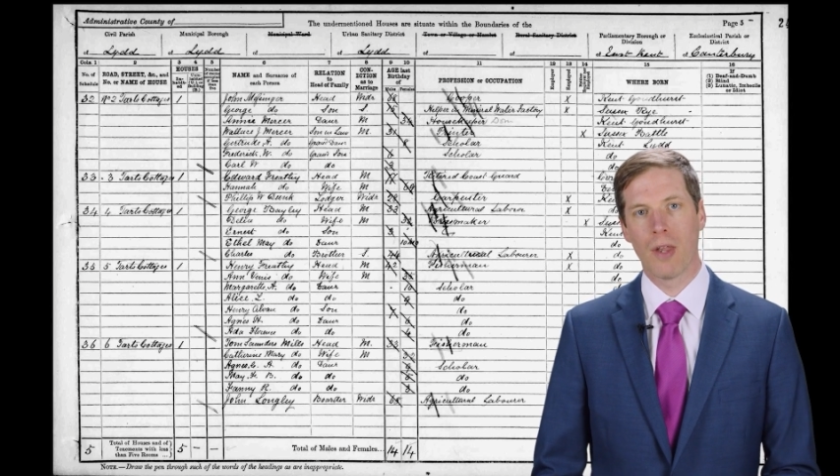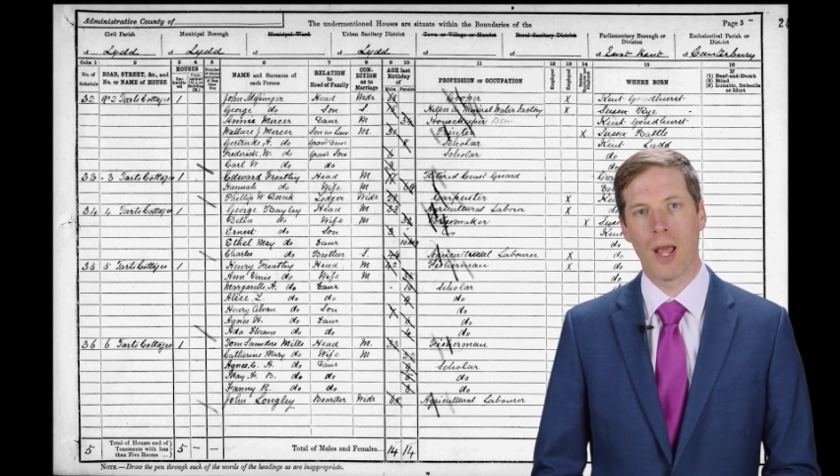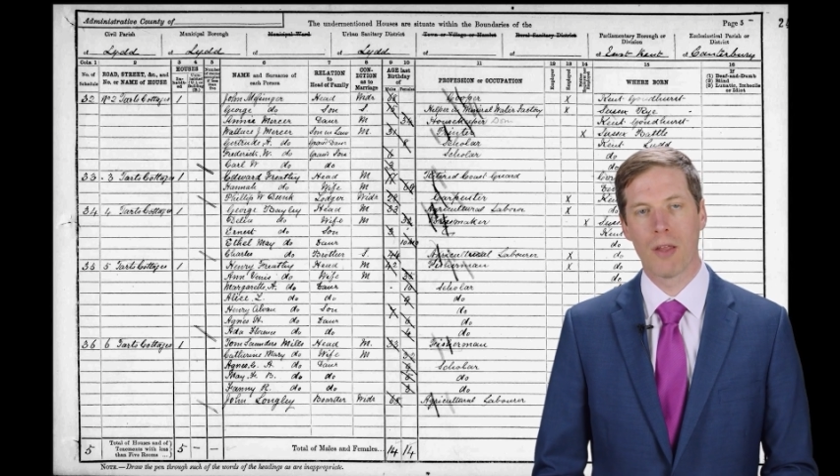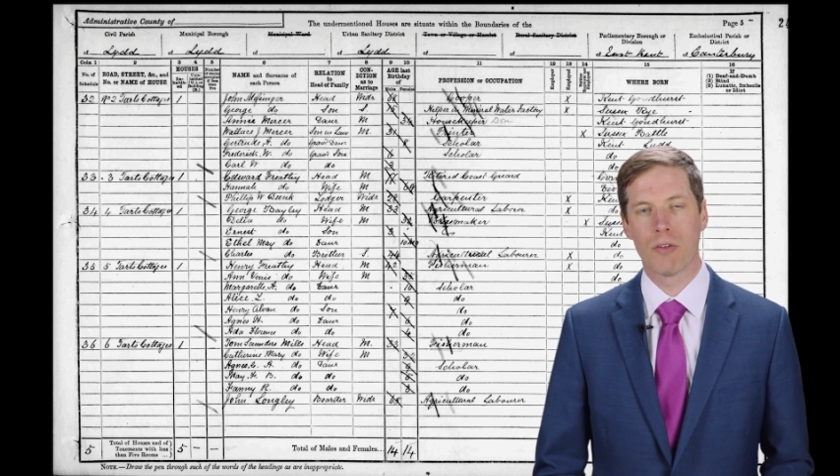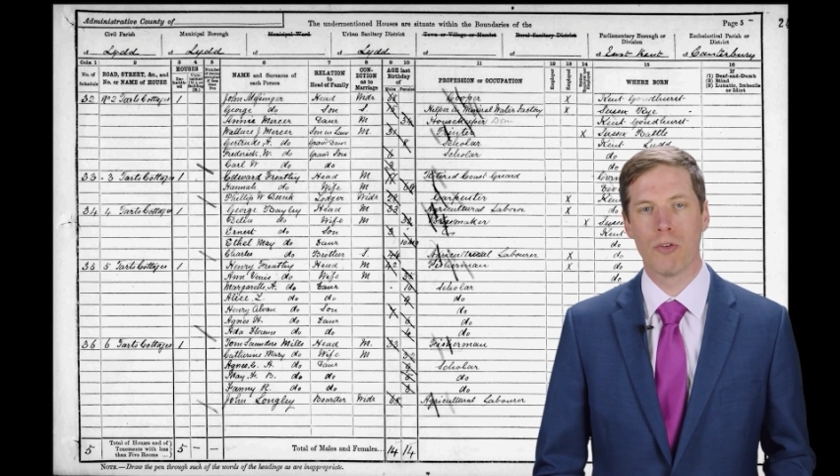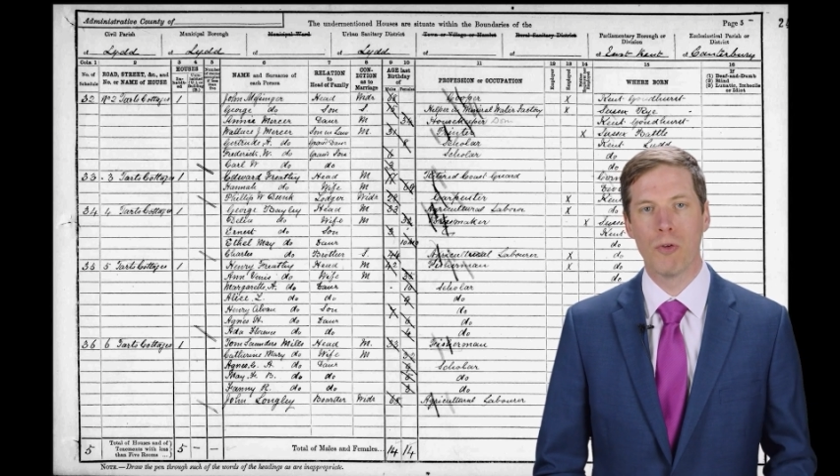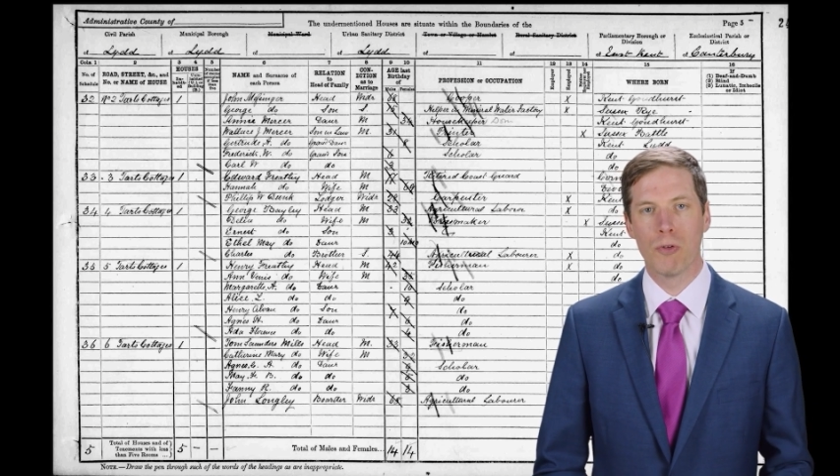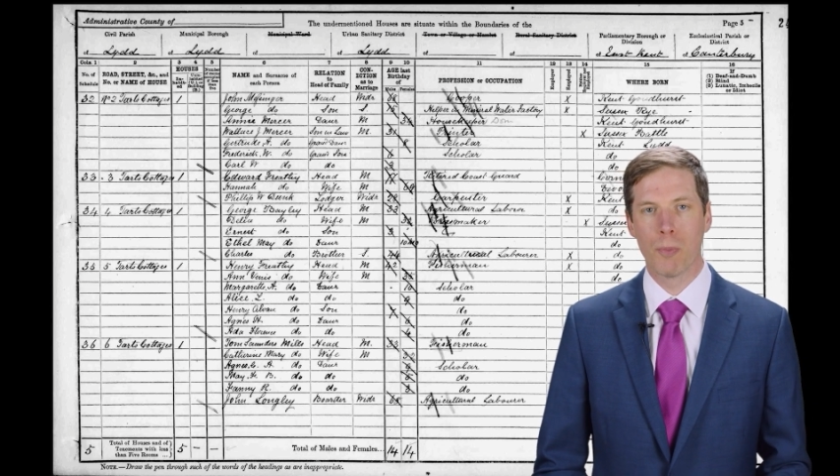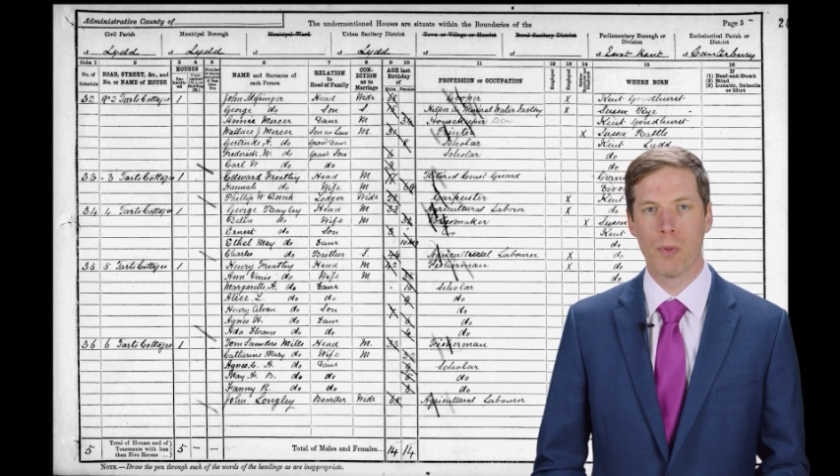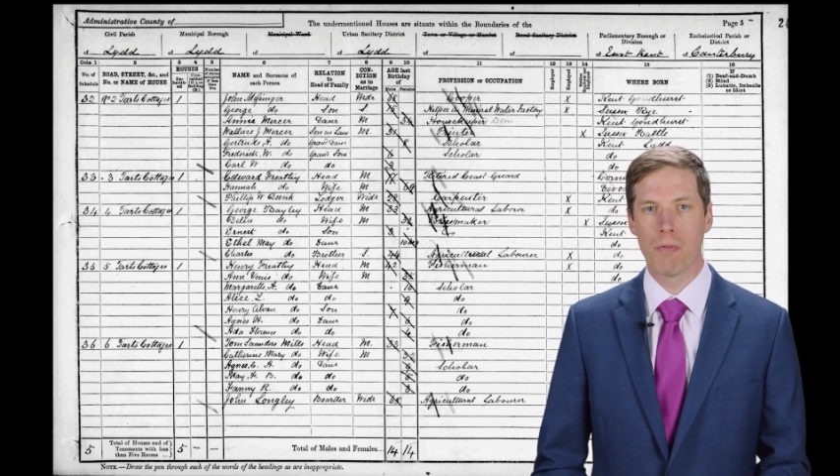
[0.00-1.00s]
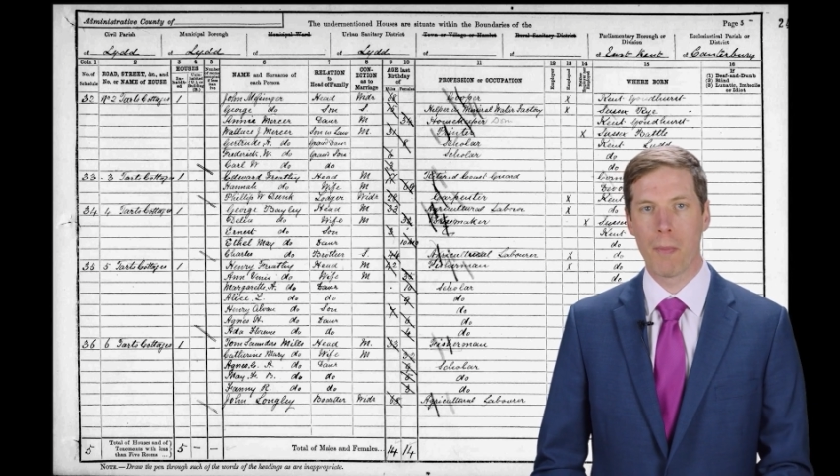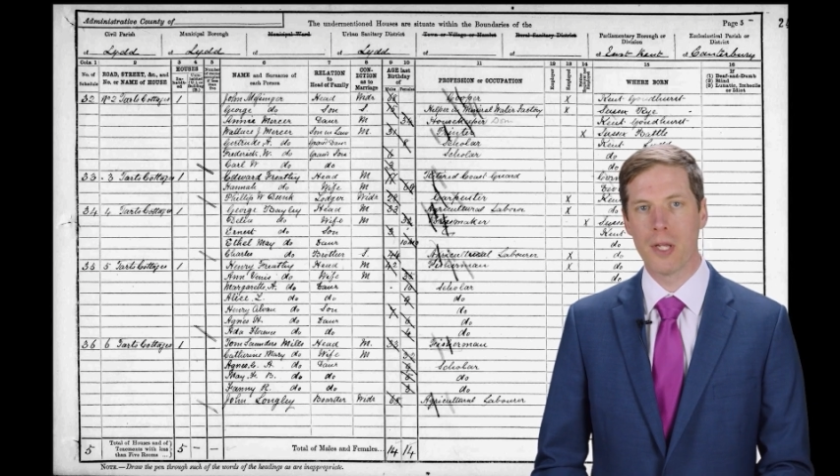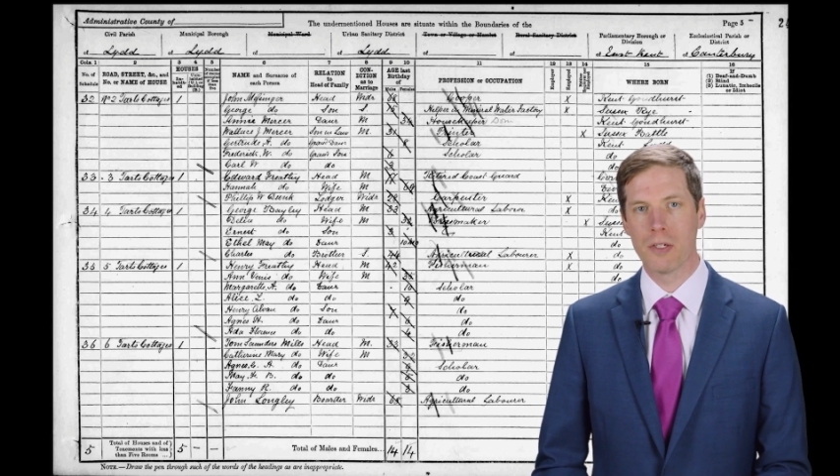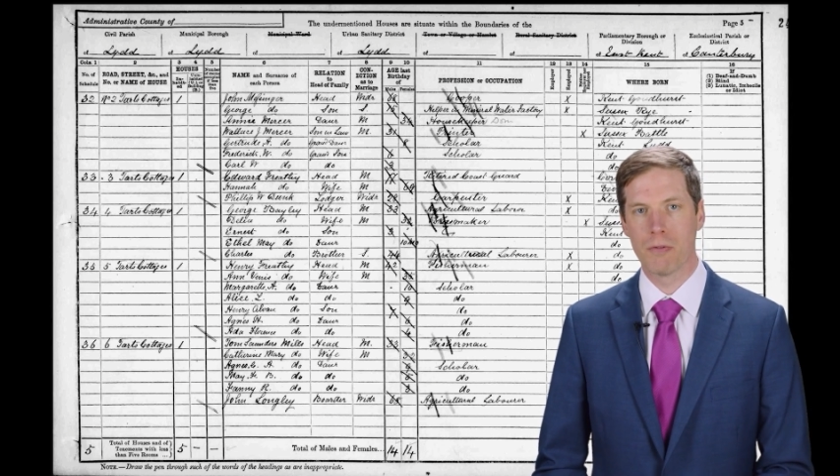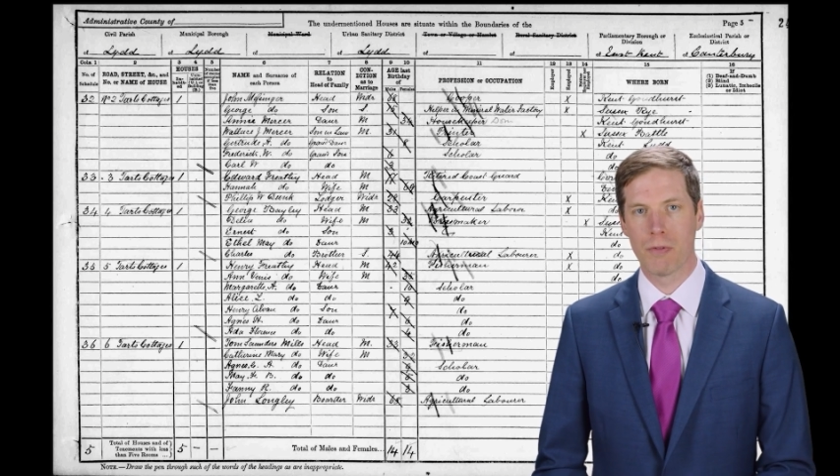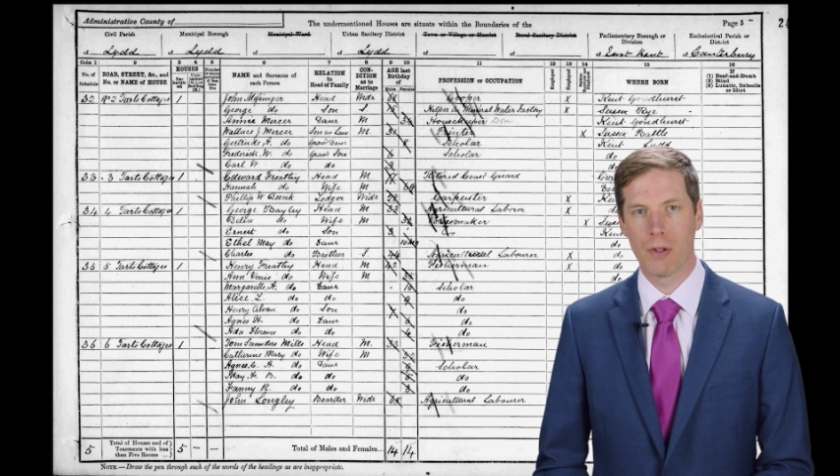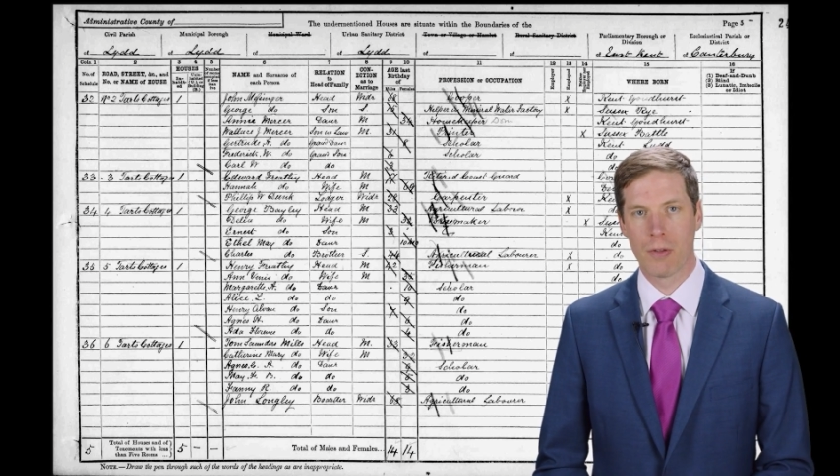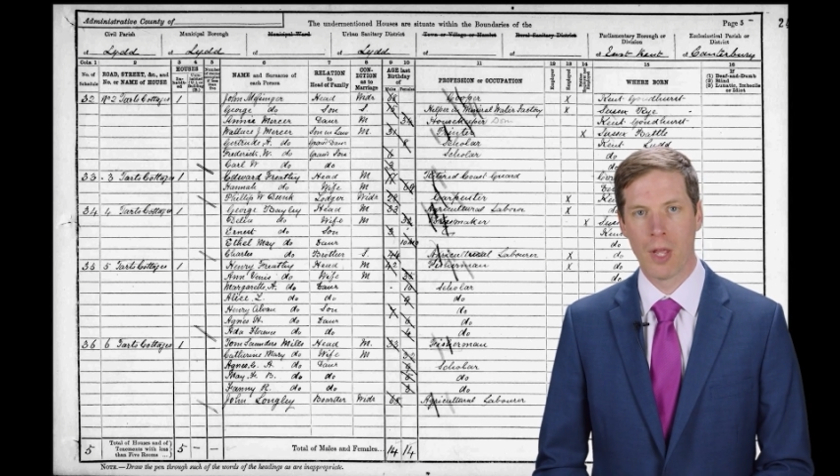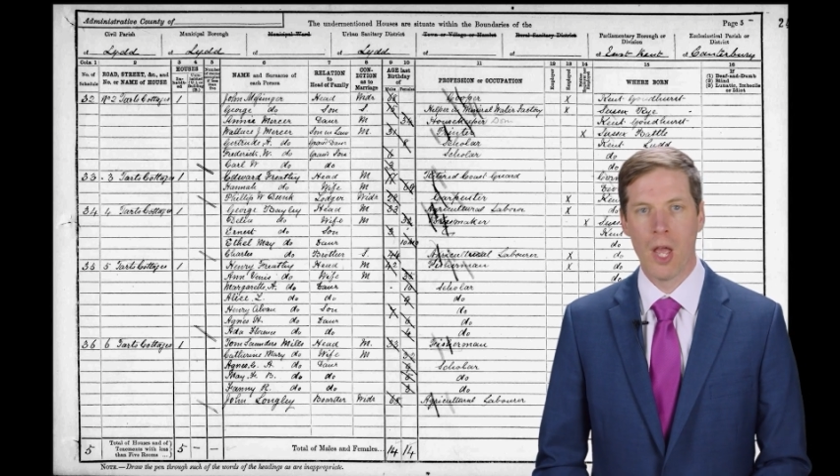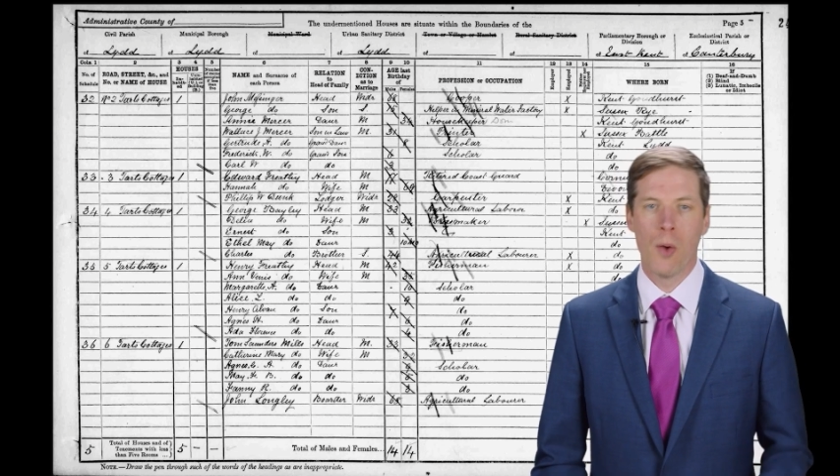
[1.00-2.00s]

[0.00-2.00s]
has usable information for us,